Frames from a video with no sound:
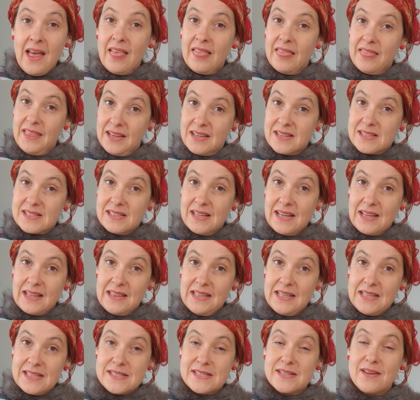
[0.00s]
things like
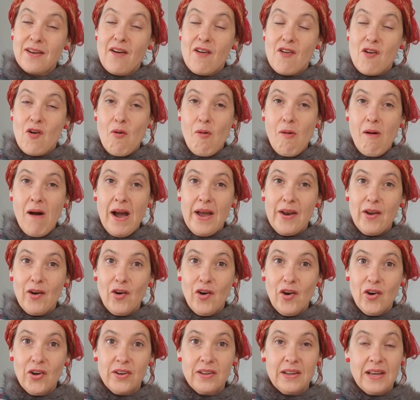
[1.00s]
this. Quite
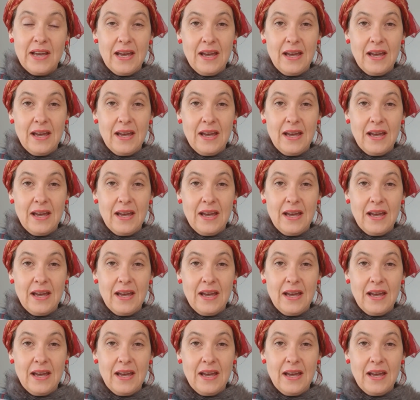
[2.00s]
odd